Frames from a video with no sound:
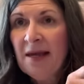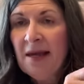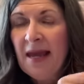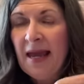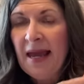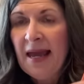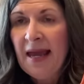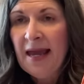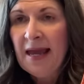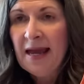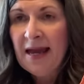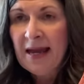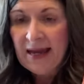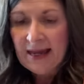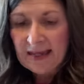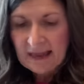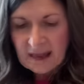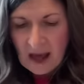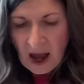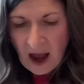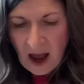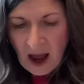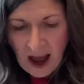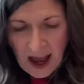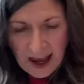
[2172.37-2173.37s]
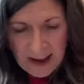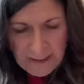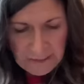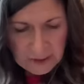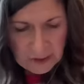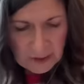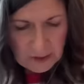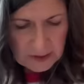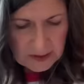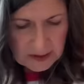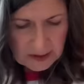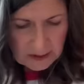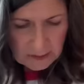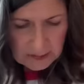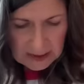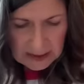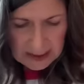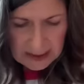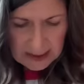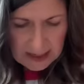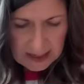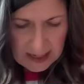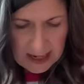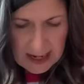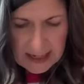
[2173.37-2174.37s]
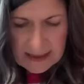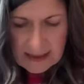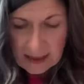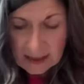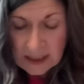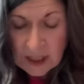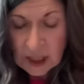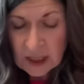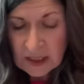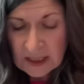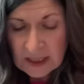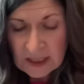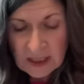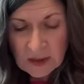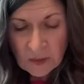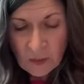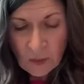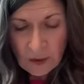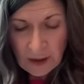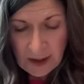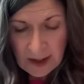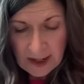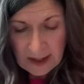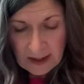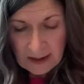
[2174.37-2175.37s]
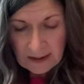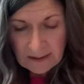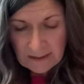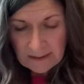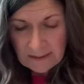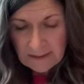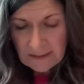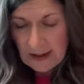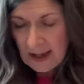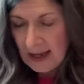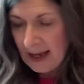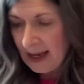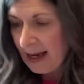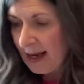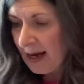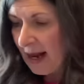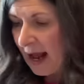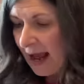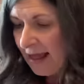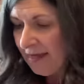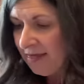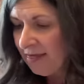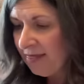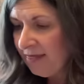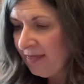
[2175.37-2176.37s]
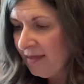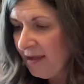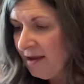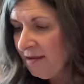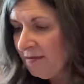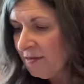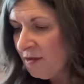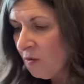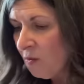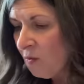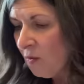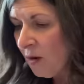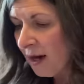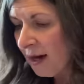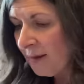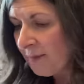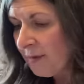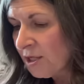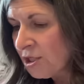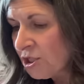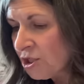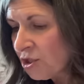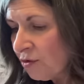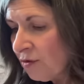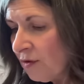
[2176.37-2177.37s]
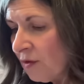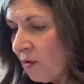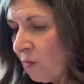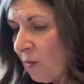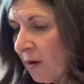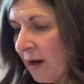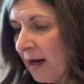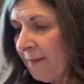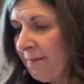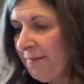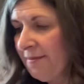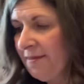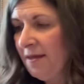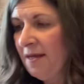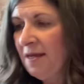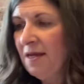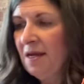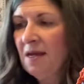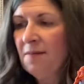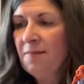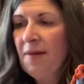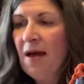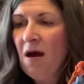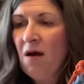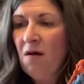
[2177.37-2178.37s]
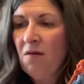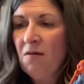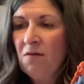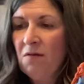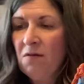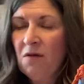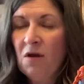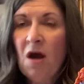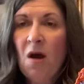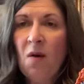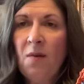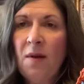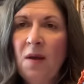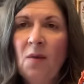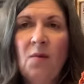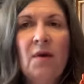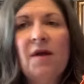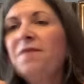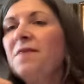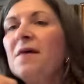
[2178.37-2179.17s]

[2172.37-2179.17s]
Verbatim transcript: And I pulled some linen as just this morning. And I think the one, I'm going to show you the one I'm thinking about going with